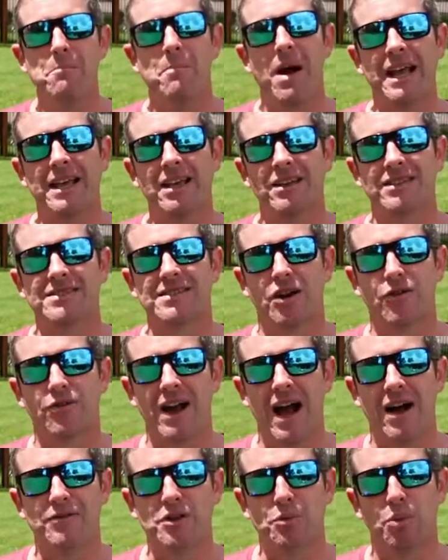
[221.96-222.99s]
making yourself
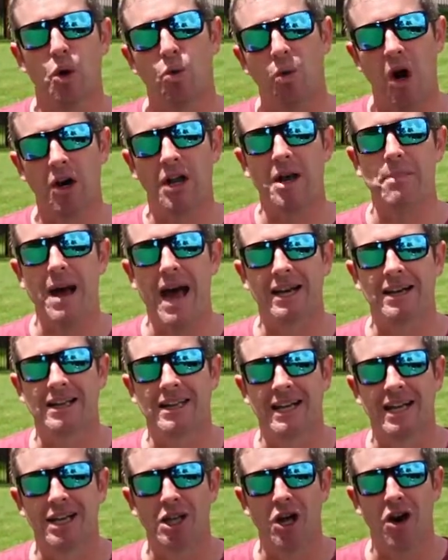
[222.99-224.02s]
comfortable while you're
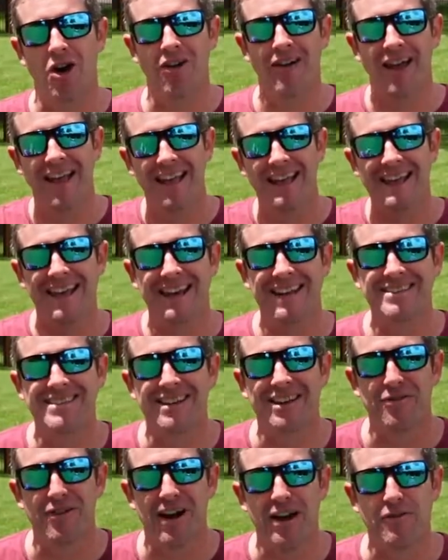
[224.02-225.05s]
paddling along, getting to
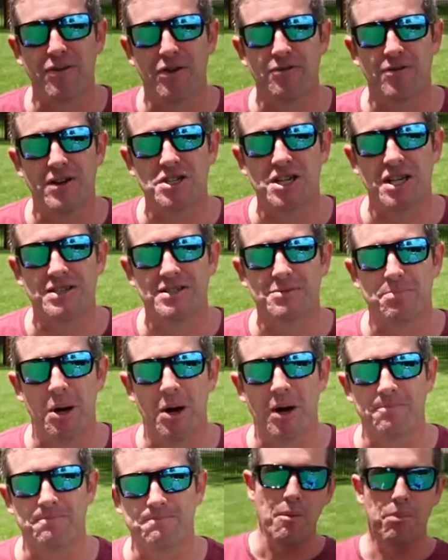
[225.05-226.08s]
your favorite fishing
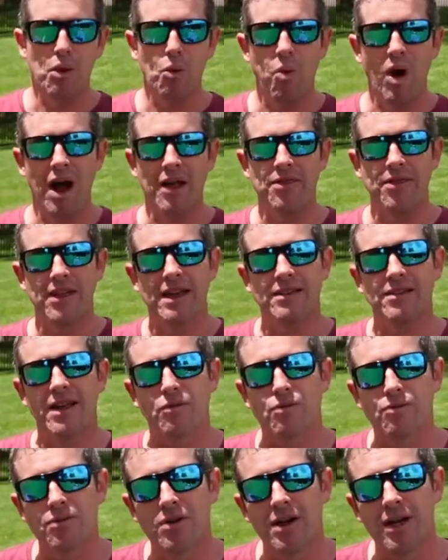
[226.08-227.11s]
spot. But one thing
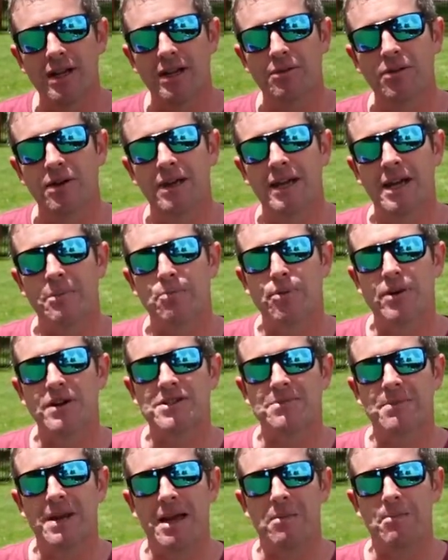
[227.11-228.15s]
that really, really
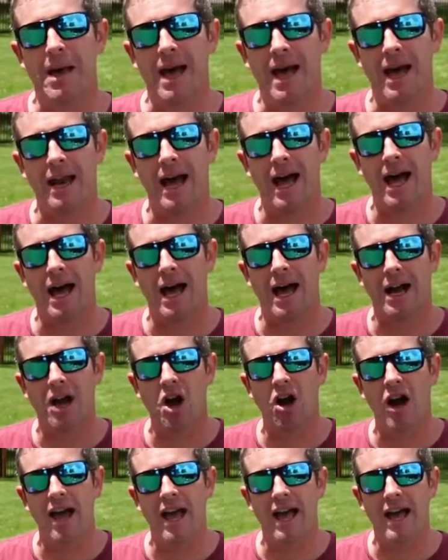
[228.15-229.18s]
impressed me about our
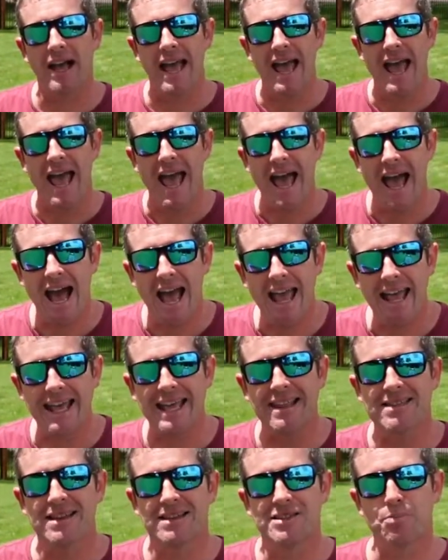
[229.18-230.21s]
kayak
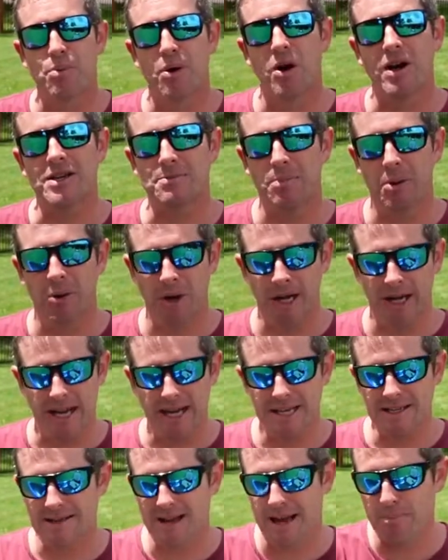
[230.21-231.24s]
in this price point
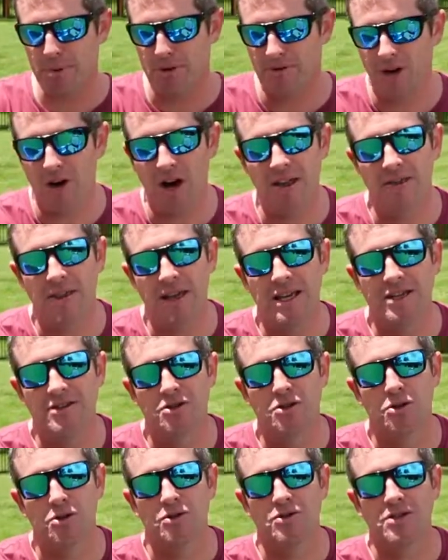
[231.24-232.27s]
is they provide these
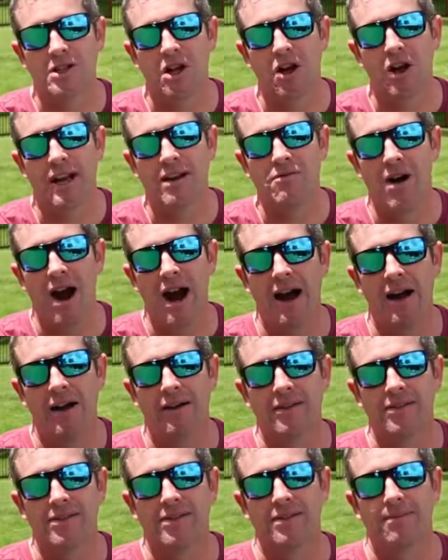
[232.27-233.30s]
two sliding
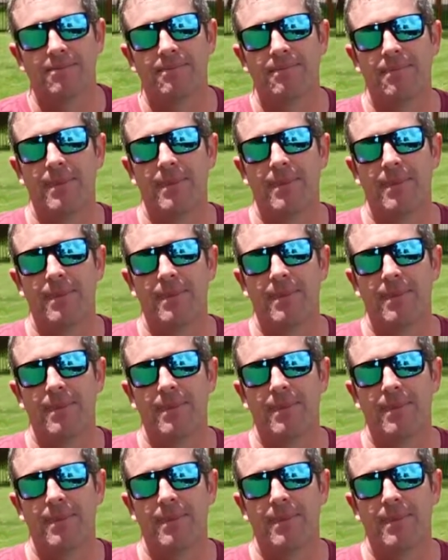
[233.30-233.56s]
rails.